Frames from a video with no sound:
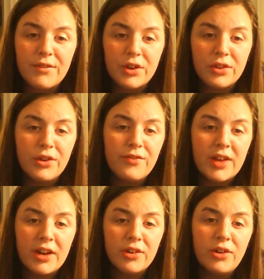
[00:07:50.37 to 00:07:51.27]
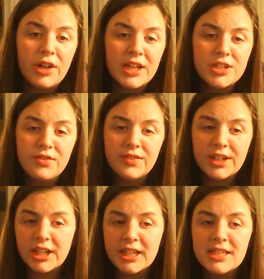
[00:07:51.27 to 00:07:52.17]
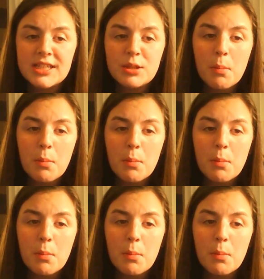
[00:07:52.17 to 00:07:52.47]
further federal interference,